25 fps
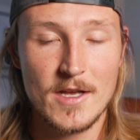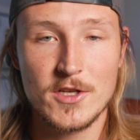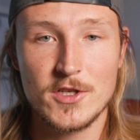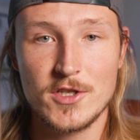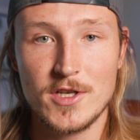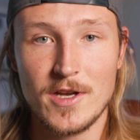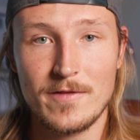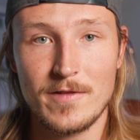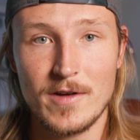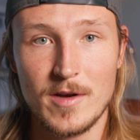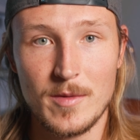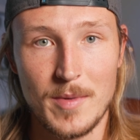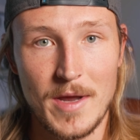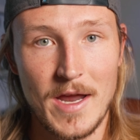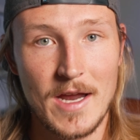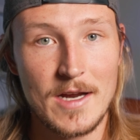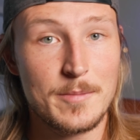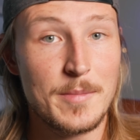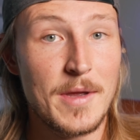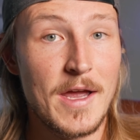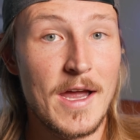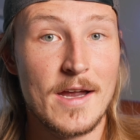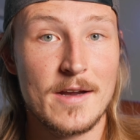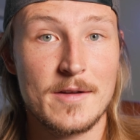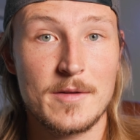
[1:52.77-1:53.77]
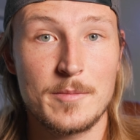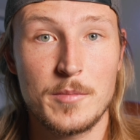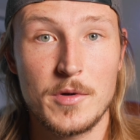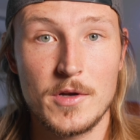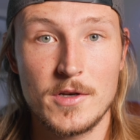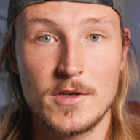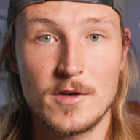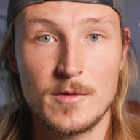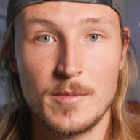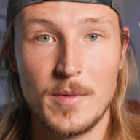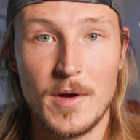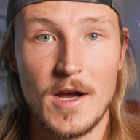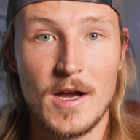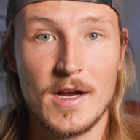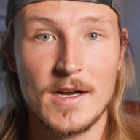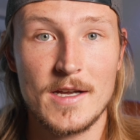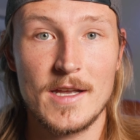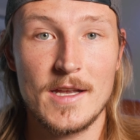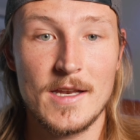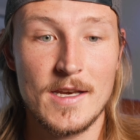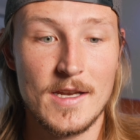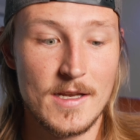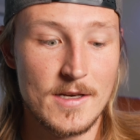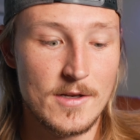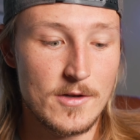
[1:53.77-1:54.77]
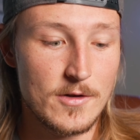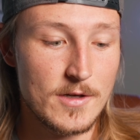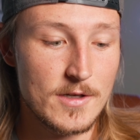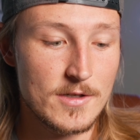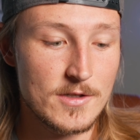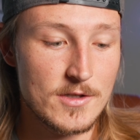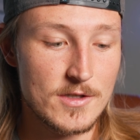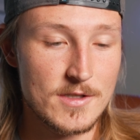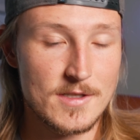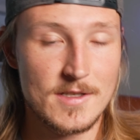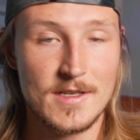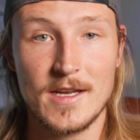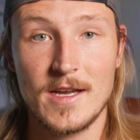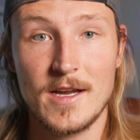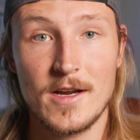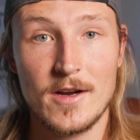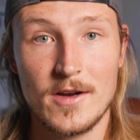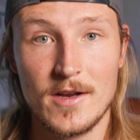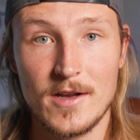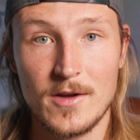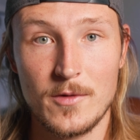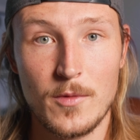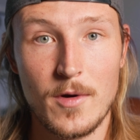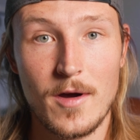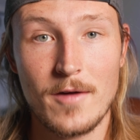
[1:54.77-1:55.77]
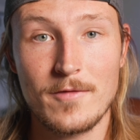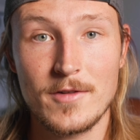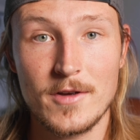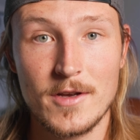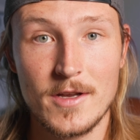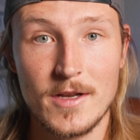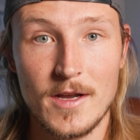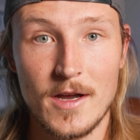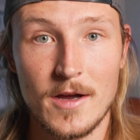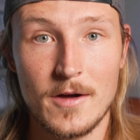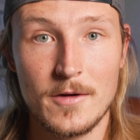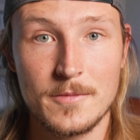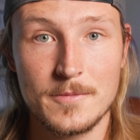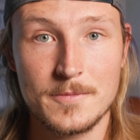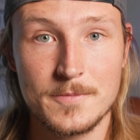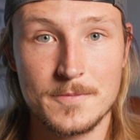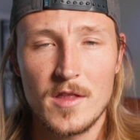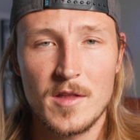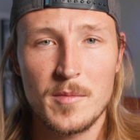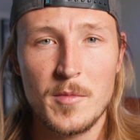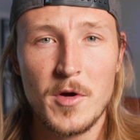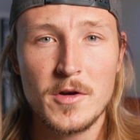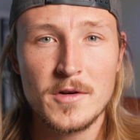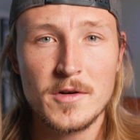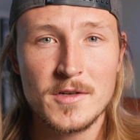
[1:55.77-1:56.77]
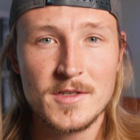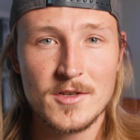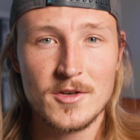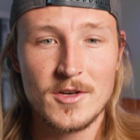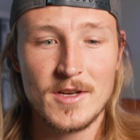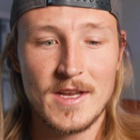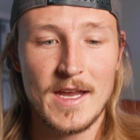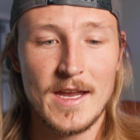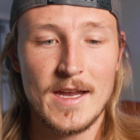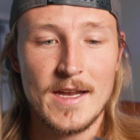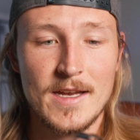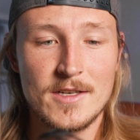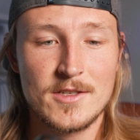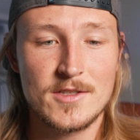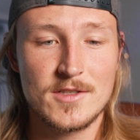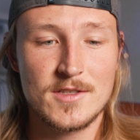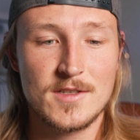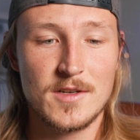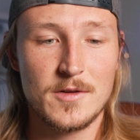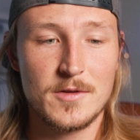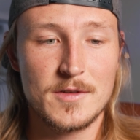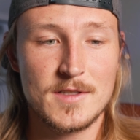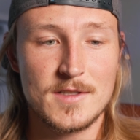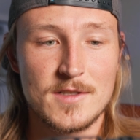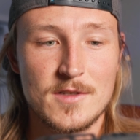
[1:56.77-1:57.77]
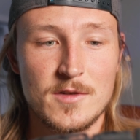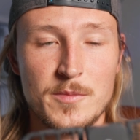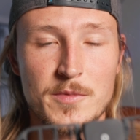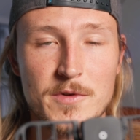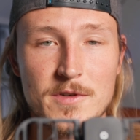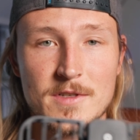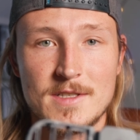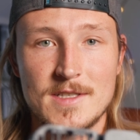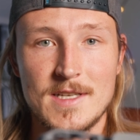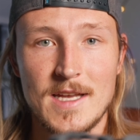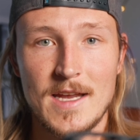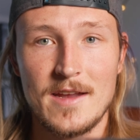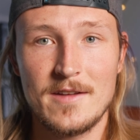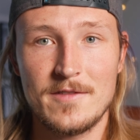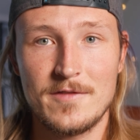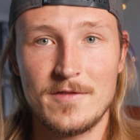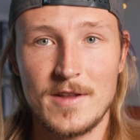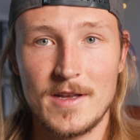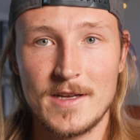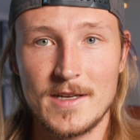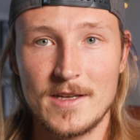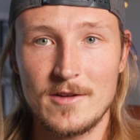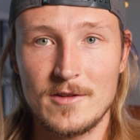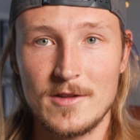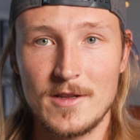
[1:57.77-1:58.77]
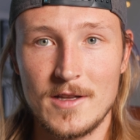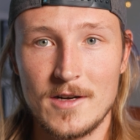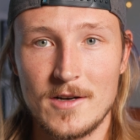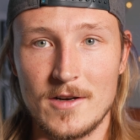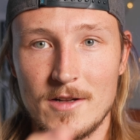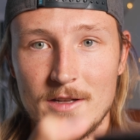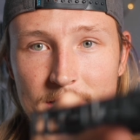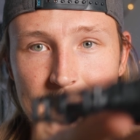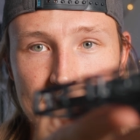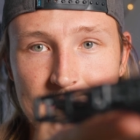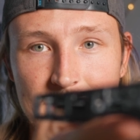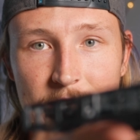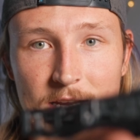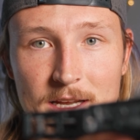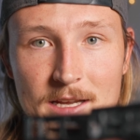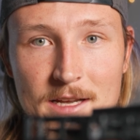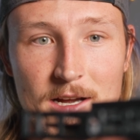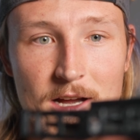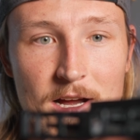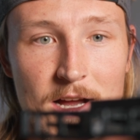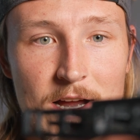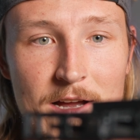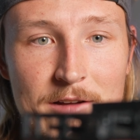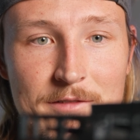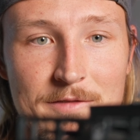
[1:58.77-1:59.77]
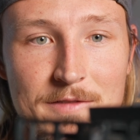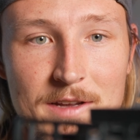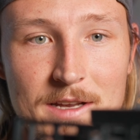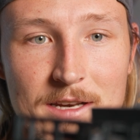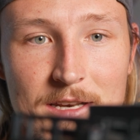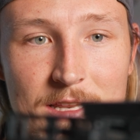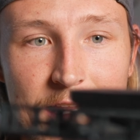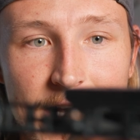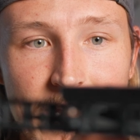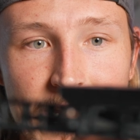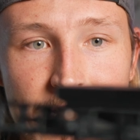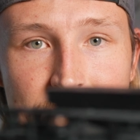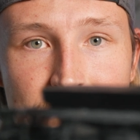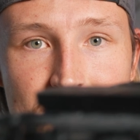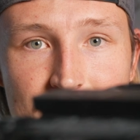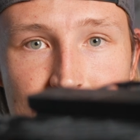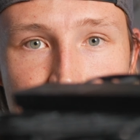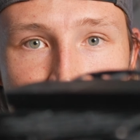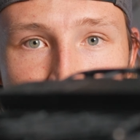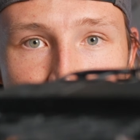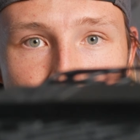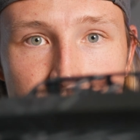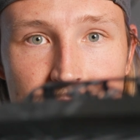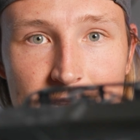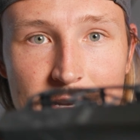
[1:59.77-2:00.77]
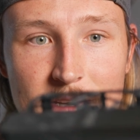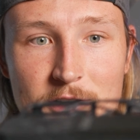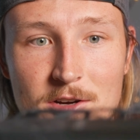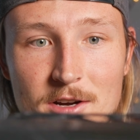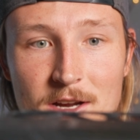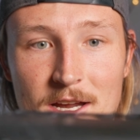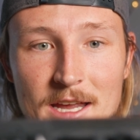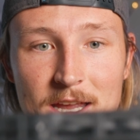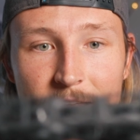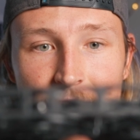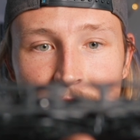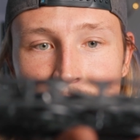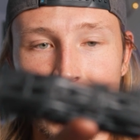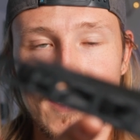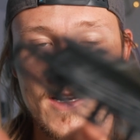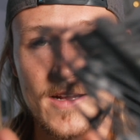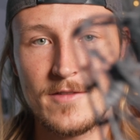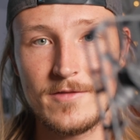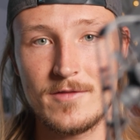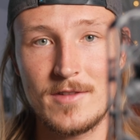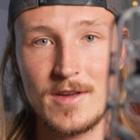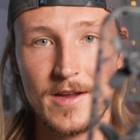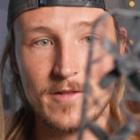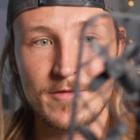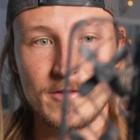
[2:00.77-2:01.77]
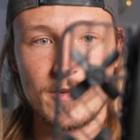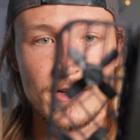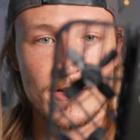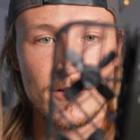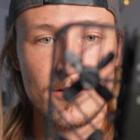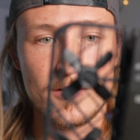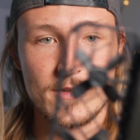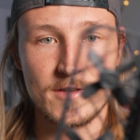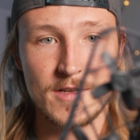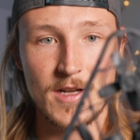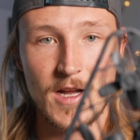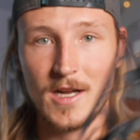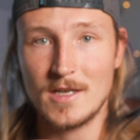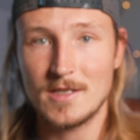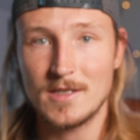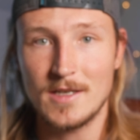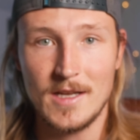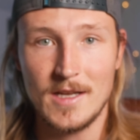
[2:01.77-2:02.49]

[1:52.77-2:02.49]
shove in a backpack, put in your pocket, and you can just carry it wherever you go. The motors are caged, so it's super safe. Like you literally take off and land this drone in your hand, and I've never gotten